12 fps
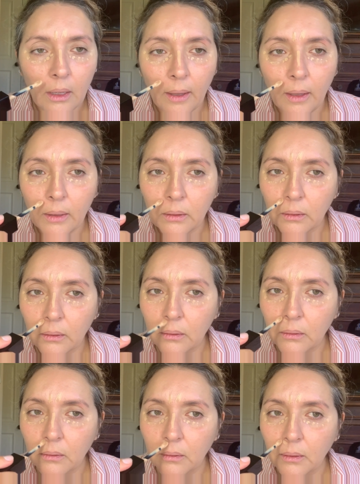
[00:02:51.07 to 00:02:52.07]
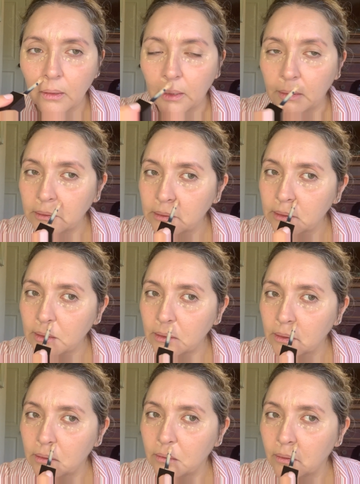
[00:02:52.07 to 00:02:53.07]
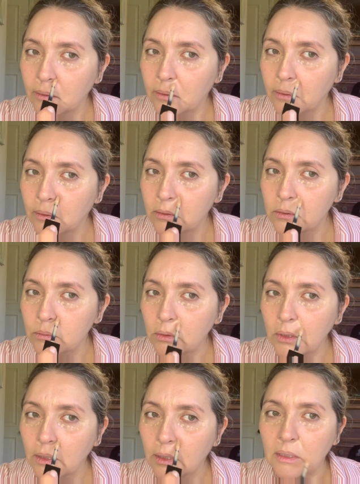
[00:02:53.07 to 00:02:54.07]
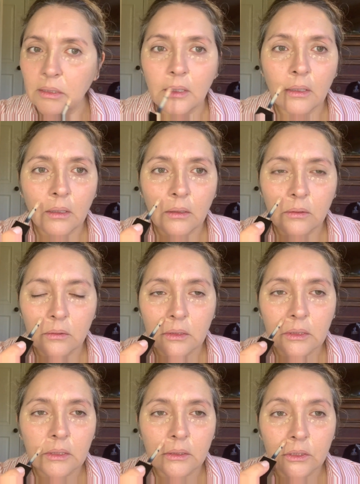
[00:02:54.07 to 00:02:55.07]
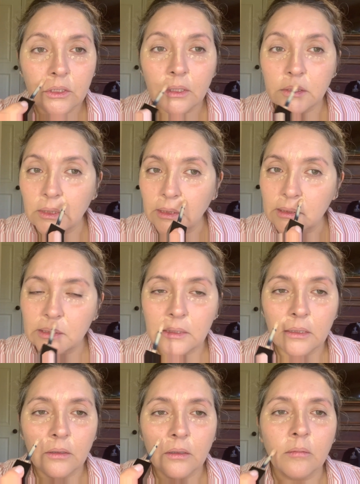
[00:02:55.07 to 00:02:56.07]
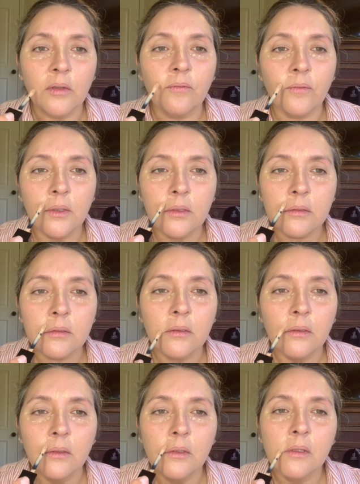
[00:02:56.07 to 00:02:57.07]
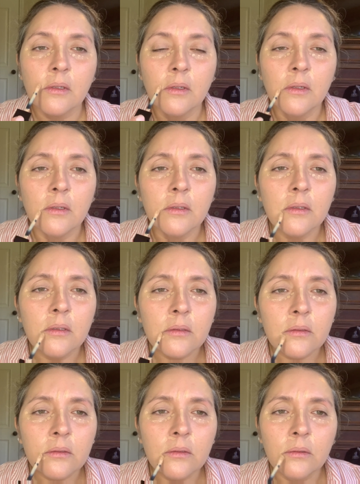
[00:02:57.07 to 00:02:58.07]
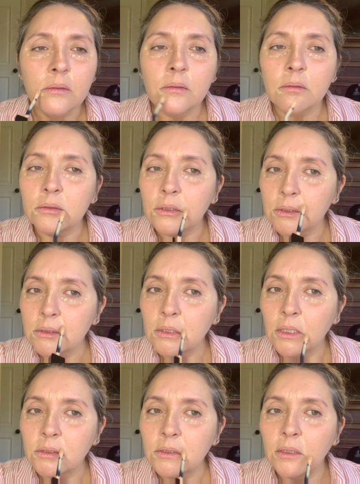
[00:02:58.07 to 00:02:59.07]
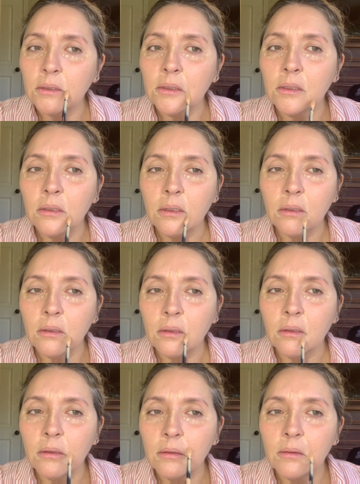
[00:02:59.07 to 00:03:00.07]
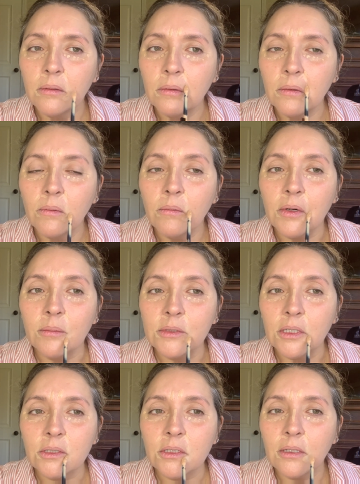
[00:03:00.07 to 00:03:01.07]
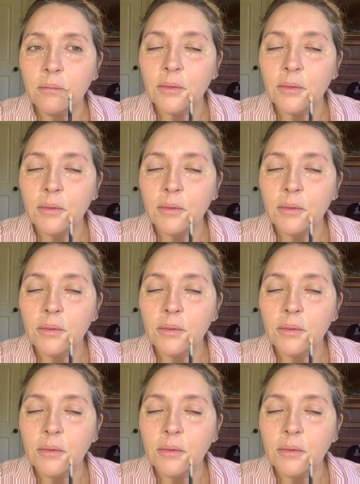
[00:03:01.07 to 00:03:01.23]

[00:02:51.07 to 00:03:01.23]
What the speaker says: and honestly, this week, I think I used just the concealer on my face to just touch on where I'm touching up